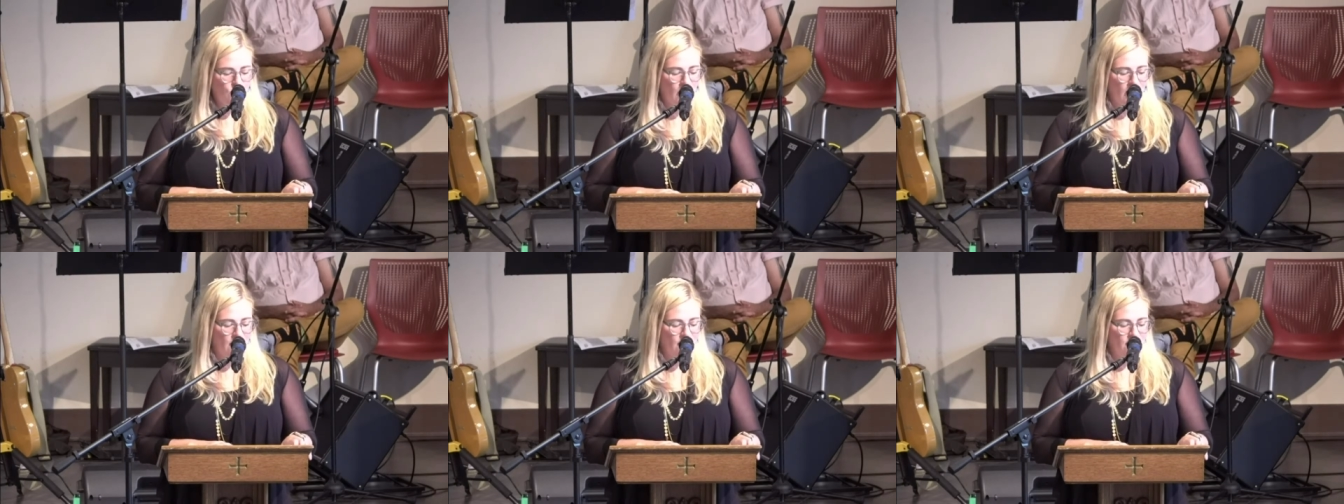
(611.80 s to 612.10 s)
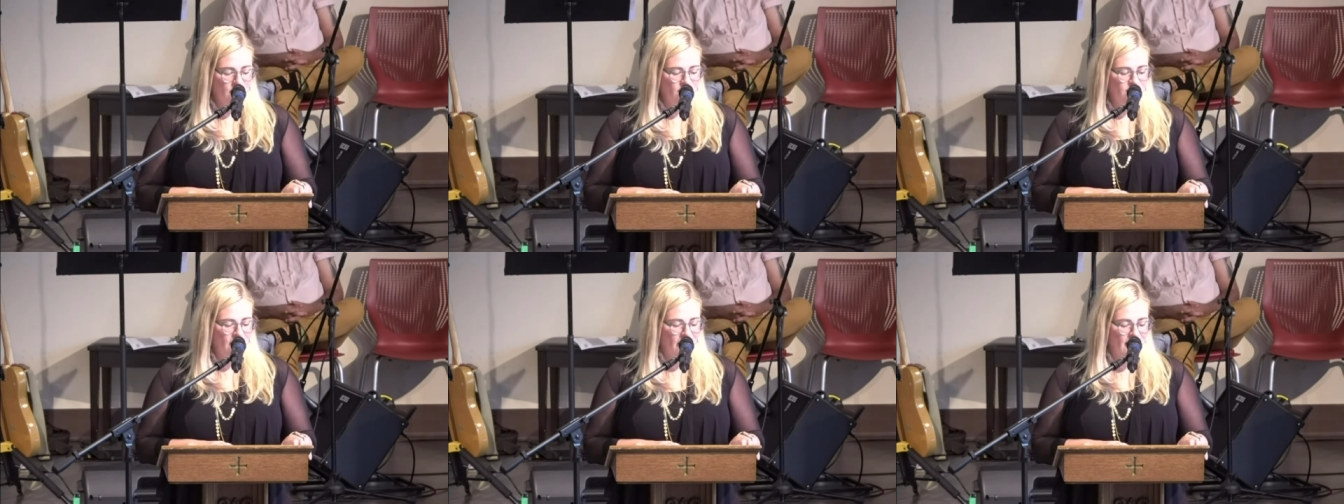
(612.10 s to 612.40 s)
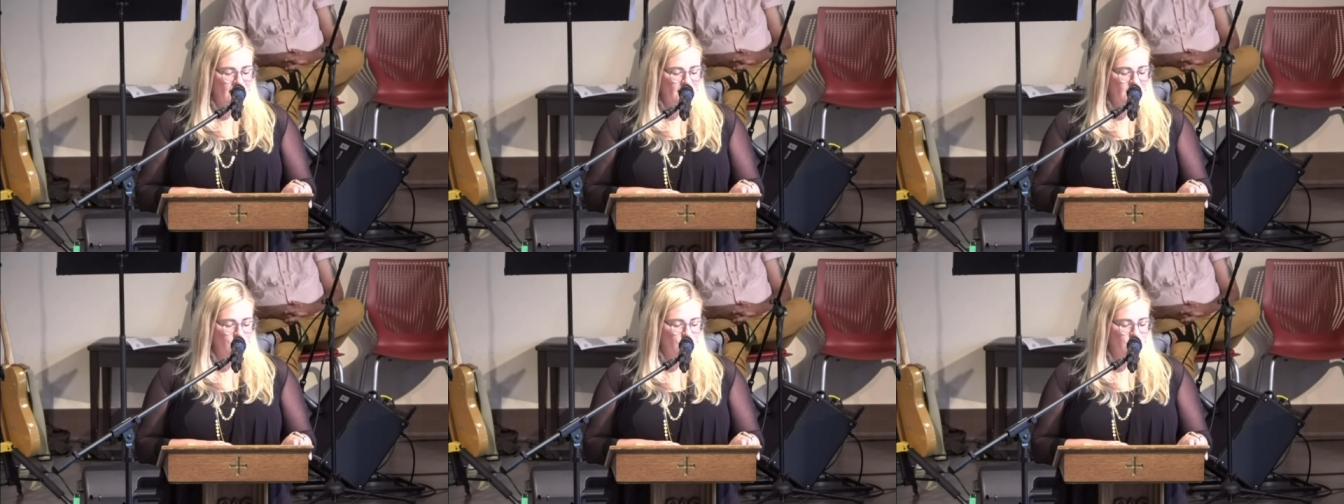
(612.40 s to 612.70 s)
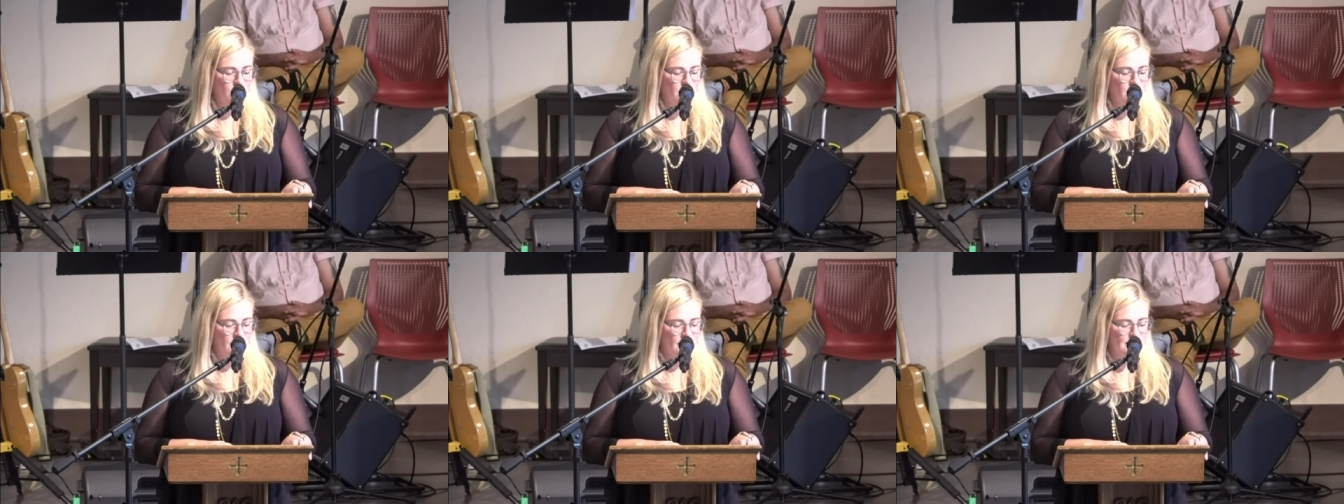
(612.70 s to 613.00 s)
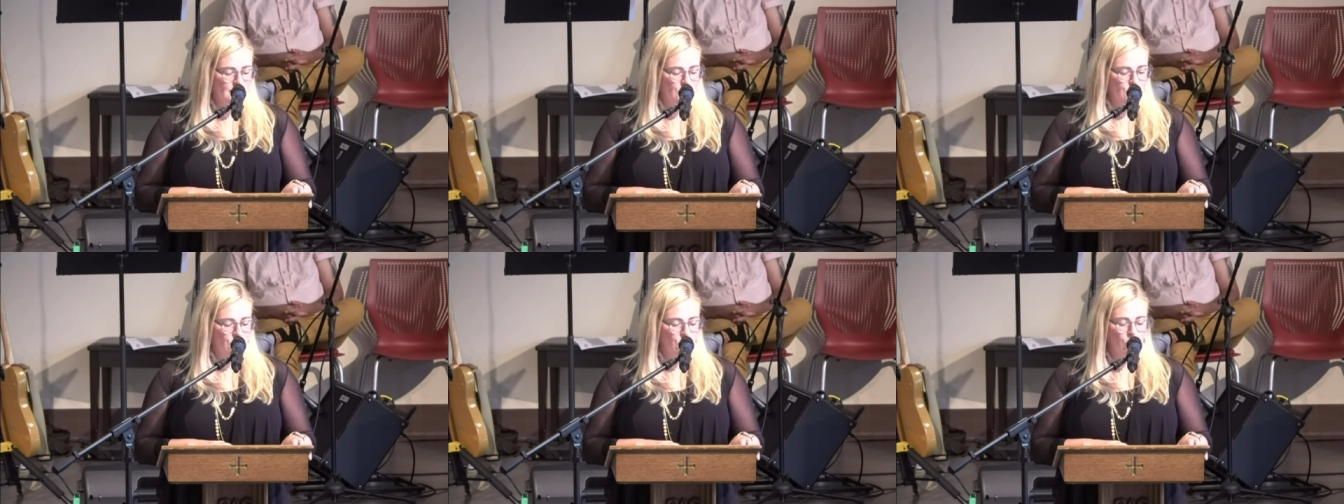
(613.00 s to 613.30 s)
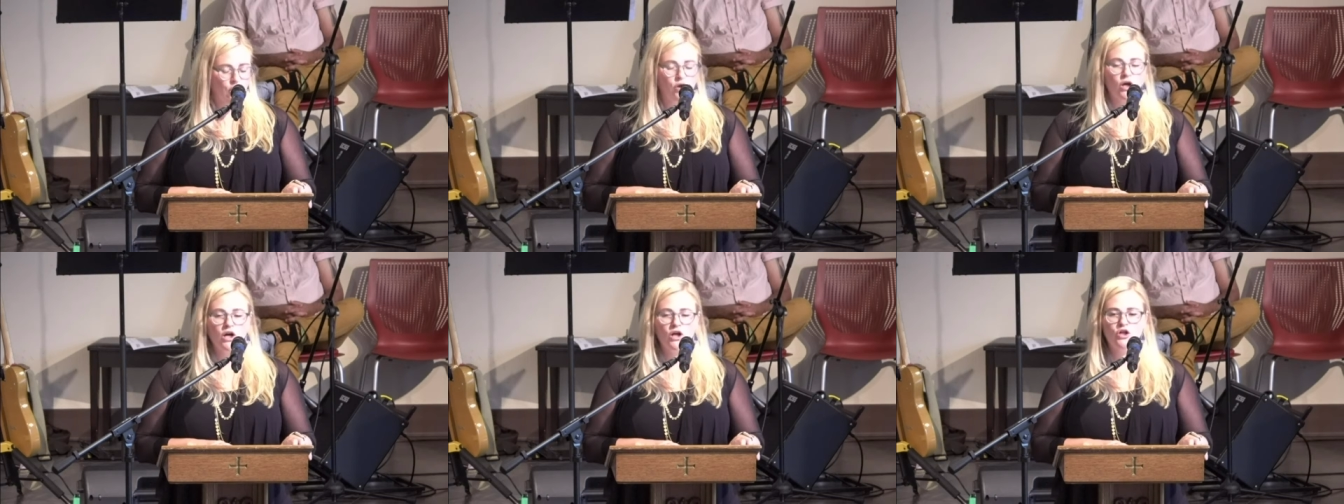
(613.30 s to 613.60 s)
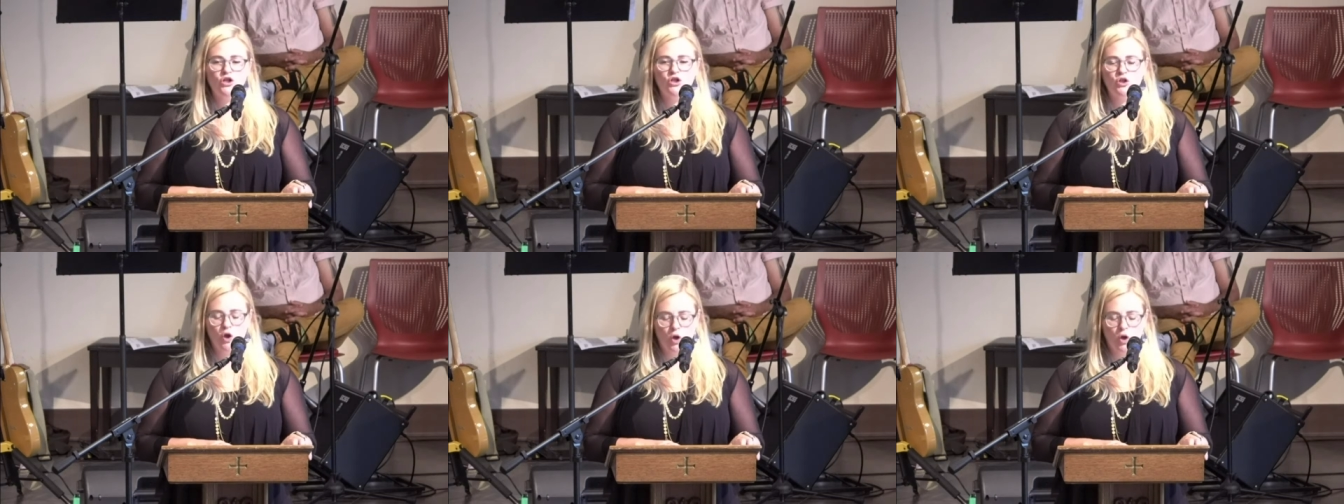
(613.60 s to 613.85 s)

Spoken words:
rather finding within us the courage